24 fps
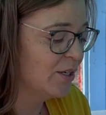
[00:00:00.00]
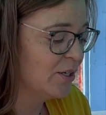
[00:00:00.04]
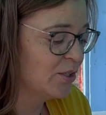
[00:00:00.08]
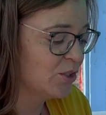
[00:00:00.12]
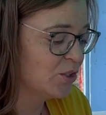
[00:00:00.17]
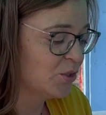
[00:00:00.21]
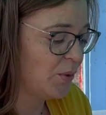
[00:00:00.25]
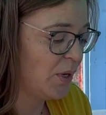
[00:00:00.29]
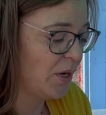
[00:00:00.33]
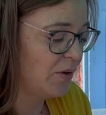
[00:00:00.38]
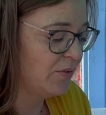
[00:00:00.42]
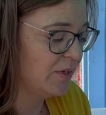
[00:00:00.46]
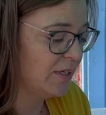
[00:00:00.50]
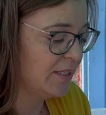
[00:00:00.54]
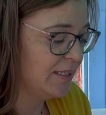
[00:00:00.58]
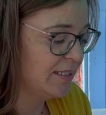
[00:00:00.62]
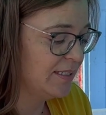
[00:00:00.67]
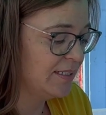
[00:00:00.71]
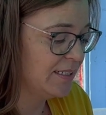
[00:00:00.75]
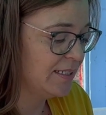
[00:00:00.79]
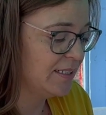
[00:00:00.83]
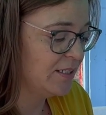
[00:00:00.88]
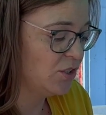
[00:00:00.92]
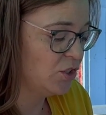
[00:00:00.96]
So I really
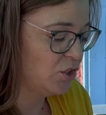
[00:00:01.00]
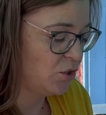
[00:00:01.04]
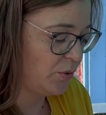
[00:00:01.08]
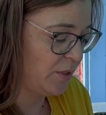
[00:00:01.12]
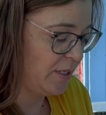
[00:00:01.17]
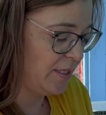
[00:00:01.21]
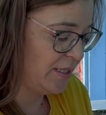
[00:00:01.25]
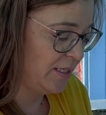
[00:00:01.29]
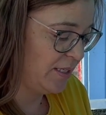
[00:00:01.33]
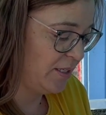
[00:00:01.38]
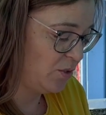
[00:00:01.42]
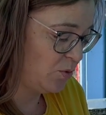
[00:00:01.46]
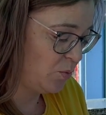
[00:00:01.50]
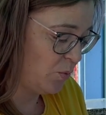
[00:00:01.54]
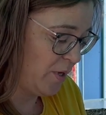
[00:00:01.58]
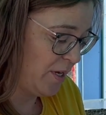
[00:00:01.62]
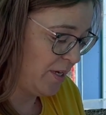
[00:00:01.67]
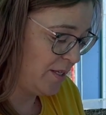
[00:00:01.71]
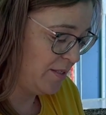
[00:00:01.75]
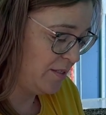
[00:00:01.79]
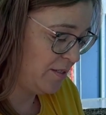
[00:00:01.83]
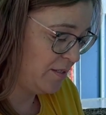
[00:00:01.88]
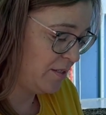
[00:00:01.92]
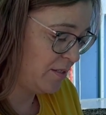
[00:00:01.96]
did enjoy these
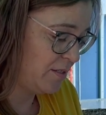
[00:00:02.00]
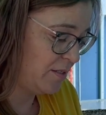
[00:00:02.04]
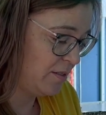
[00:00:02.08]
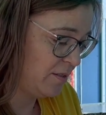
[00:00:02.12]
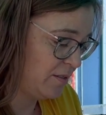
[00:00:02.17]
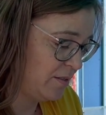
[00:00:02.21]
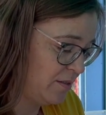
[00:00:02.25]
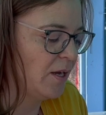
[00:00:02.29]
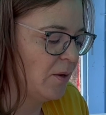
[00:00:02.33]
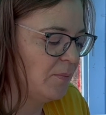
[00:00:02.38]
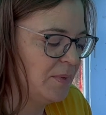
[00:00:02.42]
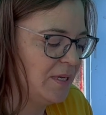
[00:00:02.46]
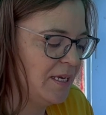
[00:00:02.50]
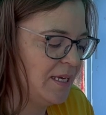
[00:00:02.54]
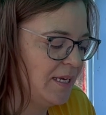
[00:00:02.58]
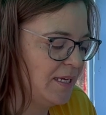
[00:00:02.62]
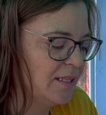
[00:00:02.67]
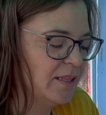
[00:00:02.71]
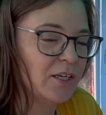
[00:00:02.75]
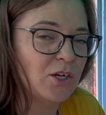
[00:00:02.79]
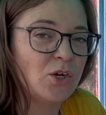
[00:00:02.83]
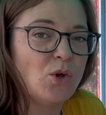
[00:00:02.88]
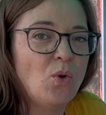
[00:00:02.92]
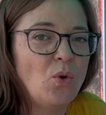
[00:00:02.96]
ones. Now being
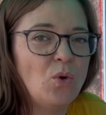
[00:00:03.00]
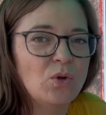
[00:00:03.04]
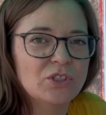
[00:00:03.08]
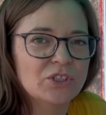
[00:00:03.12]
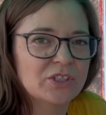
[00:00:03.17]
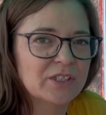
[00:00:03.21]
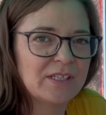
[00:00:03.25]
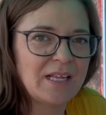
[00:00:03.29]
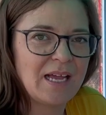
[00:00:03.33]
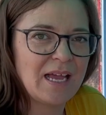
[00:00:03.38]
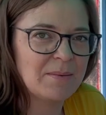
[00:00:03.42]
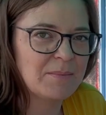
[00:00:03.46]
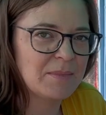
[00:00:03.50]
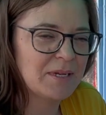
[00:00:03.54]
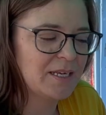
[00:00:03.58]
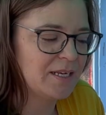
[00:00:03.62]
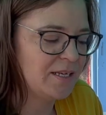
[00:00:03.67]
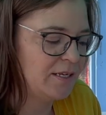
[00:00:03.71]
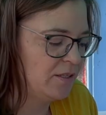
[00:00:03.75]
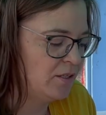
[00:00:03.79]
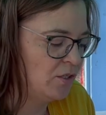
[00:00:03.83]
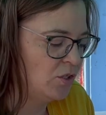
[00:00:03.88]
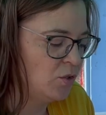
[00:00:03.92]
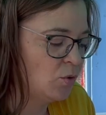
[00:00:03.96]
in the colder climate,
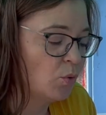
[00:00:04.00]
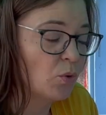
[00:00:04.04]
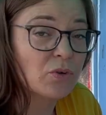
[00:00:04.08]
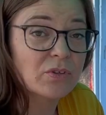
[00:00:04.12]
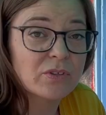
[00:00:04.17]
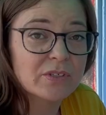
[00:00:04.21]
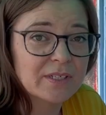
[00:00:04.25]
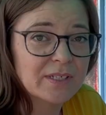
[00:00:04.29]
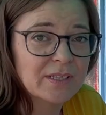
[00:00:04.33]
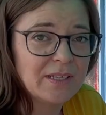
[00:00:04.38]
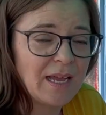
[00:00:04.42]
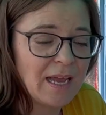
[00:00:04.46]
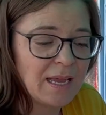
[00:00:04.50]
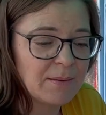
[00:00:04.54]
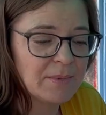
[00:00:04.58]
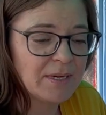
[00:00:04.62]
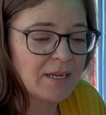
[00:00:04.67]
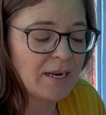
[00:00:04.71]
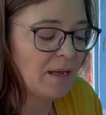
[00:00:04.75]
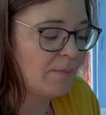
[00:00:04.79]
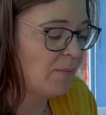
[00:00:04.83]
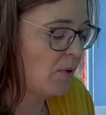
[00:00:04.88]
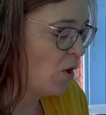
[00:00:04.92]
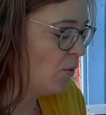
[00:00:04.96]
in the northern
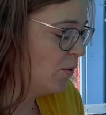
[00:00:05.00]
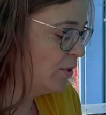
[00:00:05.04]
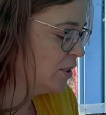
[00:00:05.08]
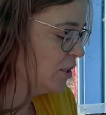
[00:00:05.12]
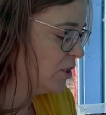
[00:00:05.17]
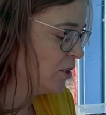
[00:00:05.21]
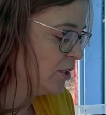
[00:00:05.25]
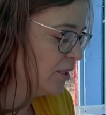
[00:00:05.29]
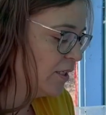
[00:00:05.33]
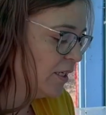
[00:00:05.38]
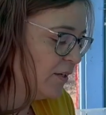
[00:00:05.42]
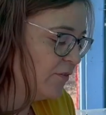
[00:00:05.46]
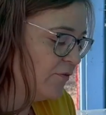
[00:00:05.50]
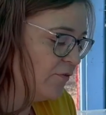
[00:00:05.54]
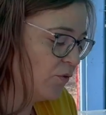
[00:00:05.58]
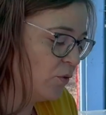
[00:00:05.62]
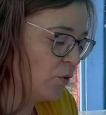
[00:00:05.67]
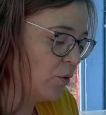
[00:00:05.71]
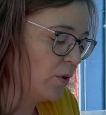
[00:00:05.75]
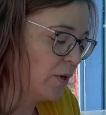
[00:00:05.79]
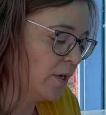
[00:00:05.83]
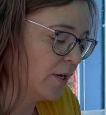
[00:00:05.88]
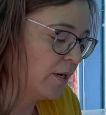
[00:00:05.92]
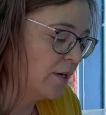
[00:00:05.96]
climate, I'm always looking
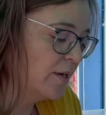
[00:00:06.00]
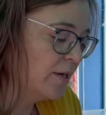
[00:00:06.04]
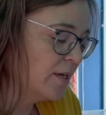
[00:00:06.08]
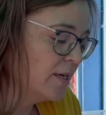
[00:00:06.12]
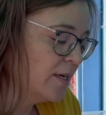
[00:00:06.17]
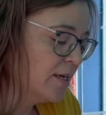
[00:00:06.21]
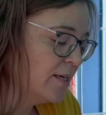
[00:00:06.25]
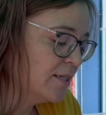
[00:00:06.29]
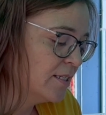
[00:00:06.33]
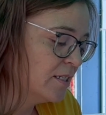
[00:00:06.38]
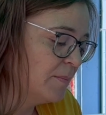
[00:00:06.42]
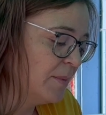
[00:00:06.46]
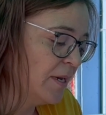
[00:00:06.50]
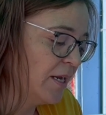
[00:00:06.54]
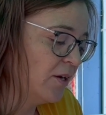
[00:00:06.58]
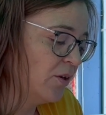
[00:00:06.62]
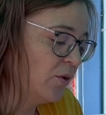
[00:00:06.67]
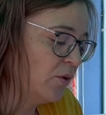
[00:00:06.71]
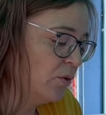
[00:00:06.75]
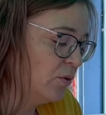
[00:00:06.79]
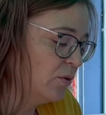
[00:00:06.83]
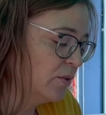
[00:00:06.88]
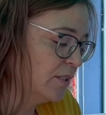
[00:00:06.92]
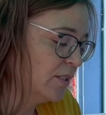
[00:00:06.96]
for
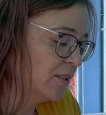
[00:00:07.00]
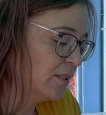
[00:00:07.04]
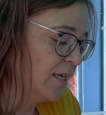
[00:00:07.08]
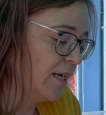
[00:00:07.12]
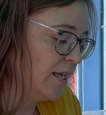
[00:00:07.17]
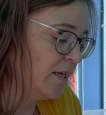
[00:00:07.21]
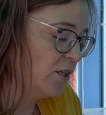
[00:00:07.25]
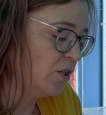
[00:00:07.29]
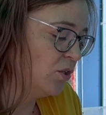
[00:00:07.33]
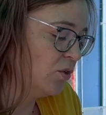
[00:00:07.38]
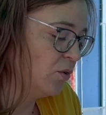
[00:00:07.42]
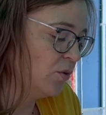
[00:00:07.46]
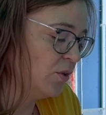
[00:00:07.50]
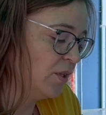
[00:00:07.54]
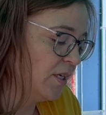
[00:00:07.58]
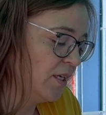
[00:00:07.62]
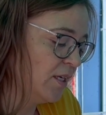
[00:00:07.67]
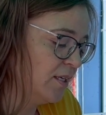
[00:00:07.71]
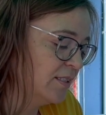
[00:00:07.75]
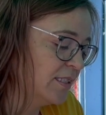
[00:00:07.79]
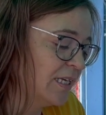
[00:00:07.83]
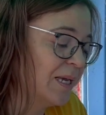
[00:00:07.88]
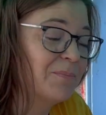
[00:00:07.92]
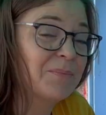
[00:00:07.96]
tomatoes that, you know,
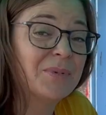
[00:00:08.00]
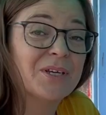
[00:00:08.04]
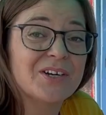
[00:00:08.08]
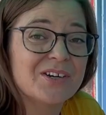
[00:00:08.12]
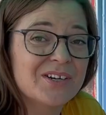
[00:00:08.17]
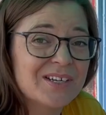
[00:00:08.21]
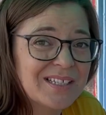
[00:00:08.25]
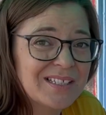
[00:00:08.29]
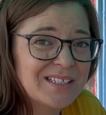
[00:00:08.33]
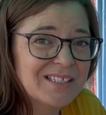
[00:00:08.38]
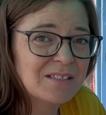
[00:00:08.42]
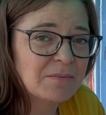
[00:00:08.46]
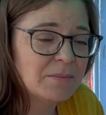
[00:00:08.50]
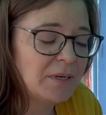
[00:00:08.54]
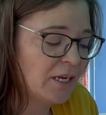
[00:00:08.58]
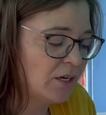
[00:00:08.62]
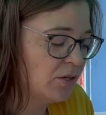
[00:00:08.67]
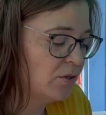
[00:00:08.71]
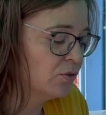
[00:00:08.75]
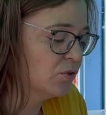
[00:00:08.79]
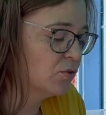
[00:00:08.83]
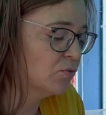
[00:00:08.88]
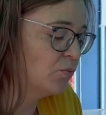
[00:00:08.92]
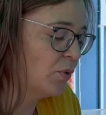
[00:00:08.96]
the Siberian
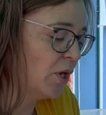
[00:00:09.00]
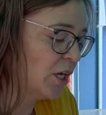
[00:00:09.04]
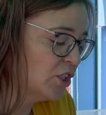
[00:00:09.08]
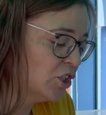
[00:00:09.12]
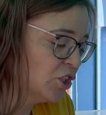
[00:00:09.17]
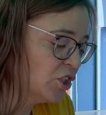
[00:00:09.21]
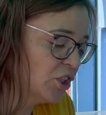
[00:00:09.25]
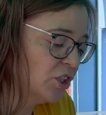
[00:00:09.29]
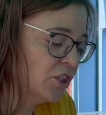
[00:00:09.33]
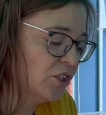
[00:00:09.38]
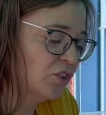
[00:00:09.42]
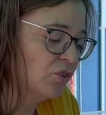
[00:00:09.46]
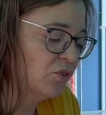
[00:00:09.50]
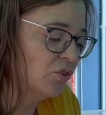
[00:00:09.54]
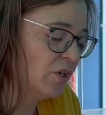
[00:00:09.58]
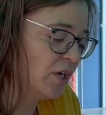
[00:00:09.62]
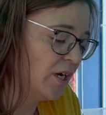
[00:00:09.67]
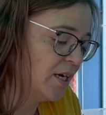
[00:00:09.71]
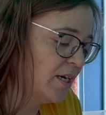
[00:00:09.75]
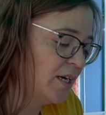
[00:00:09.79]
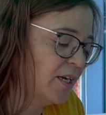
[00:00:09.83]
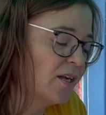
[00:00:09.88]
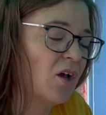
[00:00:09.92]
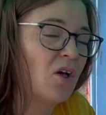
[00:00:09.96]
tomatoes, Russian,
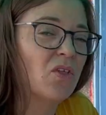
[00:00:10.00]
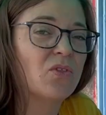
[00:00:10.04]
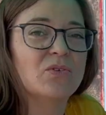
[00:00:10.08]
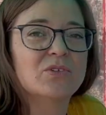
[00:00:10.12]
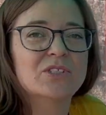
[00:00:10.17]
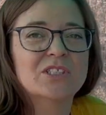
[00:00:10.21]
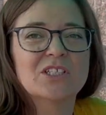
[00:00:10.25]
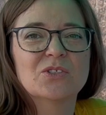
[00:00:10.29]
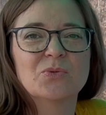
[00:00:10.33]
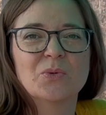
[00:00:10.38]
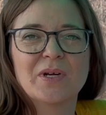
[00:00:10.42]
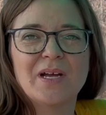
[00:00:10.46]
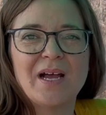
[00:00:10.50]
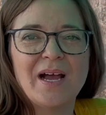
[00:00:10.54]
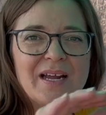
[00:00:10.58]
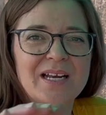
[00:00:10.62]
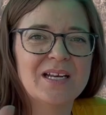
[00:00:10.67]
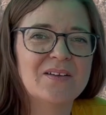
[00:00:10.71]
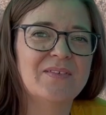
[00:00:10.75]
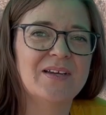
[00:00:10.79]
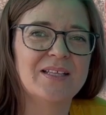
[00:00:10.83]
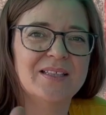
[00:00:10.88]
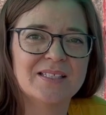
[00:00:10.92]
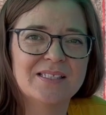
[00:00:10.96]
Ukrainian, all those, because we're kind
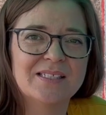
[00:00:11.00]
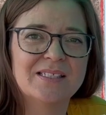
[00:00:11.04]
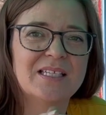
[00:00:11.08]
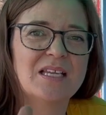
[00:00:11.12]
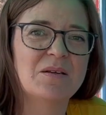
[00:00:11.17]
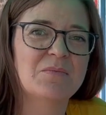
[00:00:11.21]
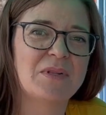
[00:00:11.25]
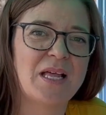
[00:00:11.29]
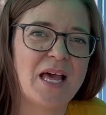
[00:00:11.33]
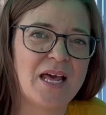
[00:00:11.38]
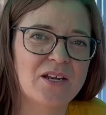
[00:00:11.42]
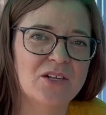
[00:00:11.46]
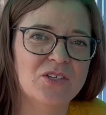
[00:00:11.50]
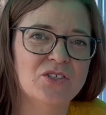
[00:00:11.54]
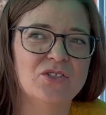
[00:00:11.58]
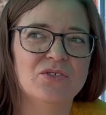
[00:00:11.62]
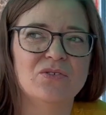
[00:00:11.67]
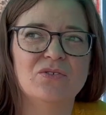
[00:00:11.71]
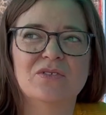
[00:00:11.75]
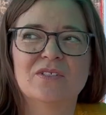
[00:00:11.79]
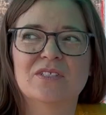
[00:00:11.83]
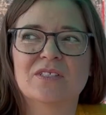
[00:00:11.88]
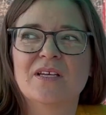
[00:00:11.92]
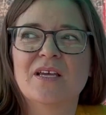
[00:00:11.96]
of at the same
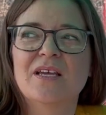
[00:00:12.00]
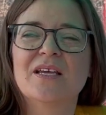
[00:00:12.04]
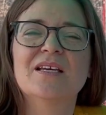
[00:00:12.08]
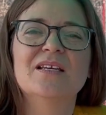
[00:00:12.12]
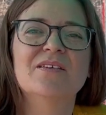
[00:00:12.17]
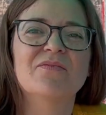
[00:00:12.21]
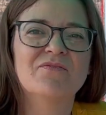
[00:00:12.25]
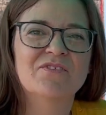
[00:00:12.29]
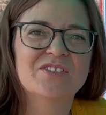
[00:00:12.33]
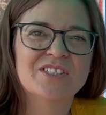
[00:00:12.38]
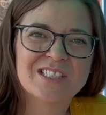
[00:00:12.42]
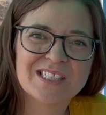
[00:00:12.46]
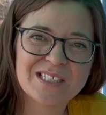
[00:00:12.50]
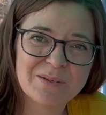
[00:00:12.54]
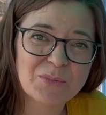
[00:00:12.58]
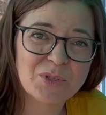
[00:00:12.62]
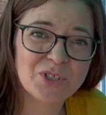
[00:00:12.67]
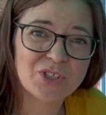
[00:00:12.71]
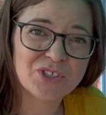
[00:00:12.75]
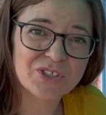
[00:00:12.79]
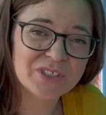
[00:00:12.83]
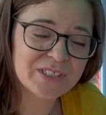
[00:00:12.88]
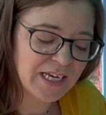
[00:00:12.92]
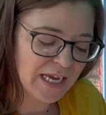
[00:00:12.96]
latitudes,
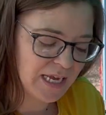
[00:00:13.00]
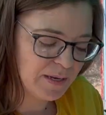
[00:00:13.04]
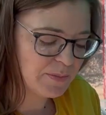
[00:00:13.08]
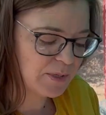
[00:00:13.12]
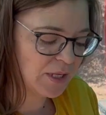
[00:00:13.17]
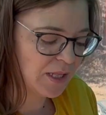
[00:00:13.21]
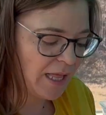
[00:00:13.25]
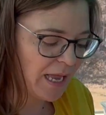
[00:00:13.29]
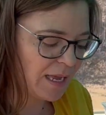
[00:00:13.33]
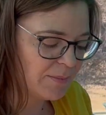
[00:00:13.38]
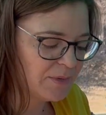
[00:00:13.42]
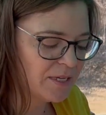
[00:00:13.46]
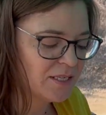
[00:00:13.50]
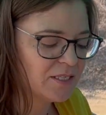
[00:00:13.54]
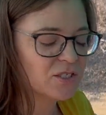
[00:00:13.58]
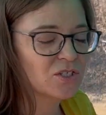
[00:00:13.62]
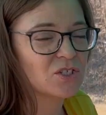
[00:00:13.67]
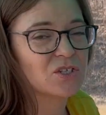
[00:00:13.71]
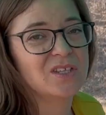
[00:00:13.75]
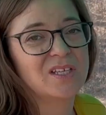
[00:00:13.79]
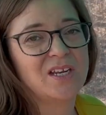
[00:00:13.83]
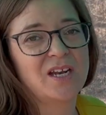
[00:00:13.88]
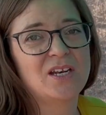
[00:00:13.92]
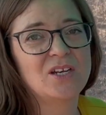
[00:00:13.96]
similar type climate,
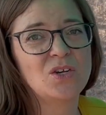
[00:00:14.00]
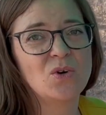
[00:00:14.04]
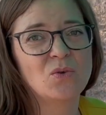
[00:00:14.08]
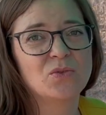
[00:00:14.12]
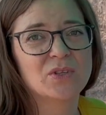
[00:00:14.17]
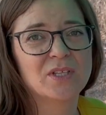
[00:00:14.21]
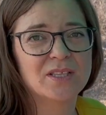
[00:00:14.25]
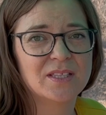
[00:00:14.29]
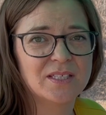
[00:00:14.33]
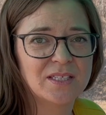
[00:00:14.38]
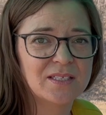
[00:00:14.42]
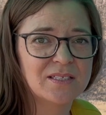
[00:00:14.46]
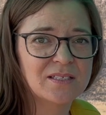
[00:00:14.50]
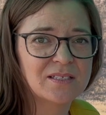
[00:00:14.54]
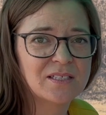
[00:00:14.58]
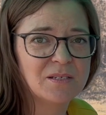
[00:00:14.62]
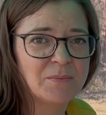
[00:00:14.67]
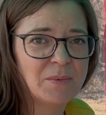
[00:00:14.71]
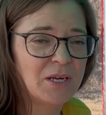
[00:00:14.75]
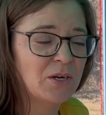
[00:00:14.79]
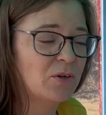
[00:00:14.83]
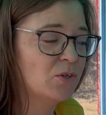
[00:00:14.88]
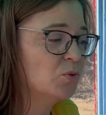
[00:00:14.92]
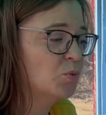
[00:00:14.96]
so then I know that these
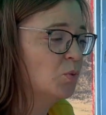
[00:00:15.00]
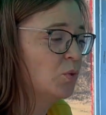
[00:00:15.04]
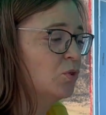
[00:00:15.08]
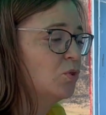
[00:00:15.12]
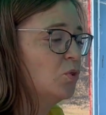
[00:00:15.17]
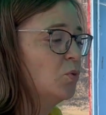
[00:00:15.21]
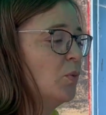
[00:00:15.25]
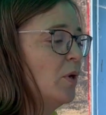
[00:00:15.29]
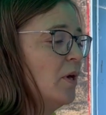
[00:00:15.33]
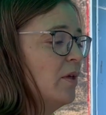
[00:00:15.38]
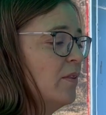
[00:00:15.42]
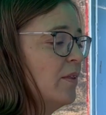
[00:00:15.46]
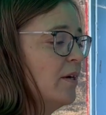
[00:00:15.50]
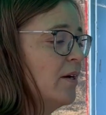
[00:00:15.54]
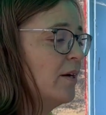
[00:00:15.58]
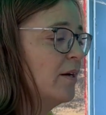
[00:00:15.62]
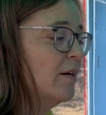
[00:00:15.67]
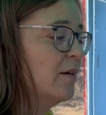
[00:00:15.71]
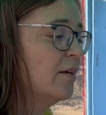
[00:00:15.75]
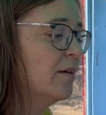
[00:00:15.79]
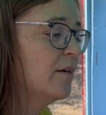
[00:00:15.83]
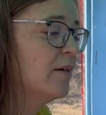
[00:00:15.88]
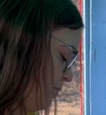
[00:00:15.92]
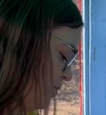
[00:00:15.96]
tomatoes will do well
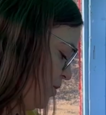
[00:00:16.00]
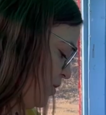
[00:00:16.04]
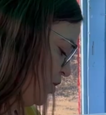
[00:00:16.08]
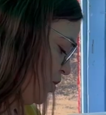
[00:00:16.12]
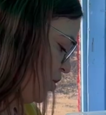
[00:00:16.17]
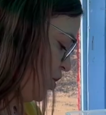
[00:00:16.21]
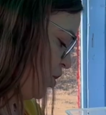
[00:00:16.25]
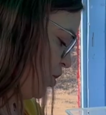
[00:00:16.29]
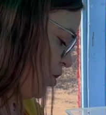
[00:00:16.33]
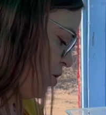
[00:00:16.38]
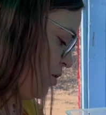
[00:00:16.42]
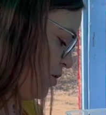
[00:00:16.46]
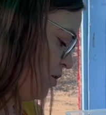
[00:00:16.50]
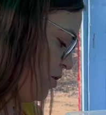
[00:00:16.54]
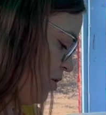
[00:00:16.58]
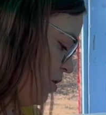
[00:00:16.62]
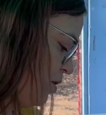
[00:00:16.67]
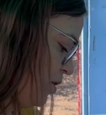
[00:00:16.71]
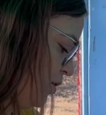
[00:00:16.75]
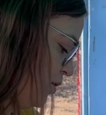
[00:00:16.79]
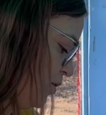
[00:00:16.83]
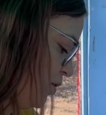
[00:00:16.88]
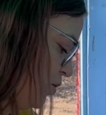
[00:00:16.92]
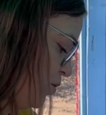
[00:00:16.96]
there. I'm just going to
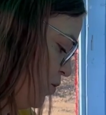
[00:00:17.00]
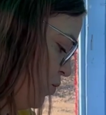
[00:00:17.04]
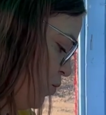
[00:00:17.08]
call it the